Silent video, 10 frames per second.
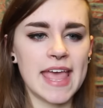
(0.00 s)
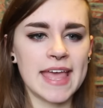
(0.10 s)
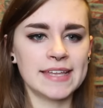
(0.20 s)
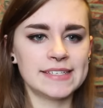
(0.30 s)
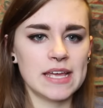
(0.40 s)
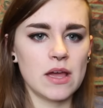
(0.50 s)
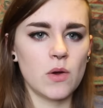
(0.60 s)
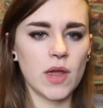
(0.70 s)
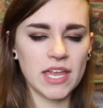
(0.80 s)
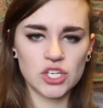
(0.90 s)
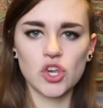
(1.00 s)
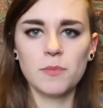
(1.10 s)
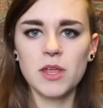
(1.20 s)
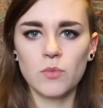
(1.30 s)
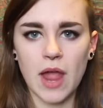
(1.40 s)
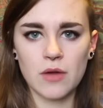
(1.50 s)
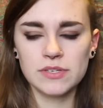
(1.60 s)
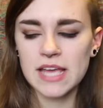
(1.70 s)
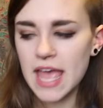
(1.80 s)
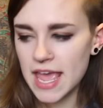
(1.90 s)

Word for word: and he showed me around.